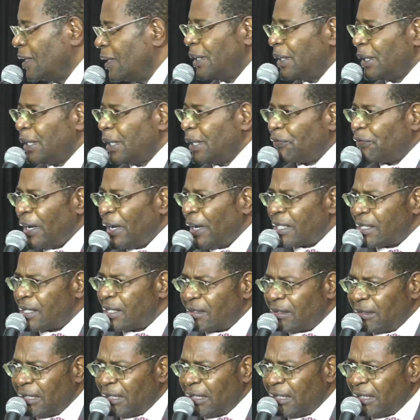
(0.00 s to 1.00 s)
If I
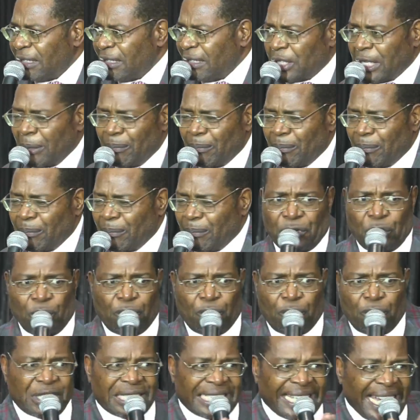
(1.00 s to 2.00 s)
sit with some of you
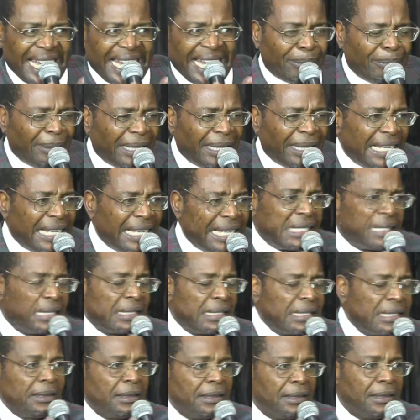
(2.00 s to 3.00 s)
for 10 minutes,
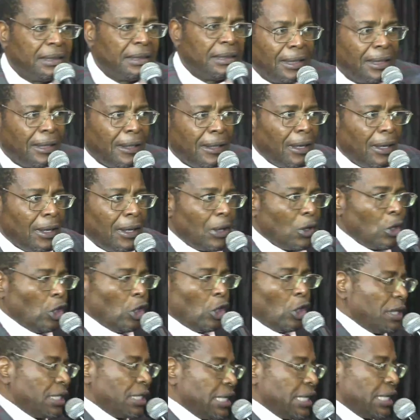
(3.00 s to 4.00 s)
You'll
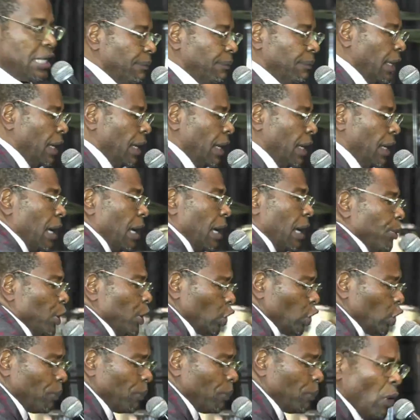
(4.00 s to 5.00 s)
be telling me, and
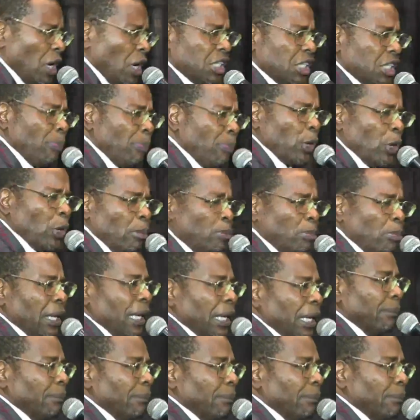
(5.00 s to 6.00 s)
Bishop, there was a
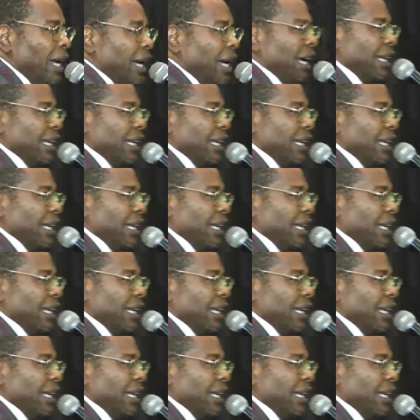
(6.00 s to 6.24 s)
problem, and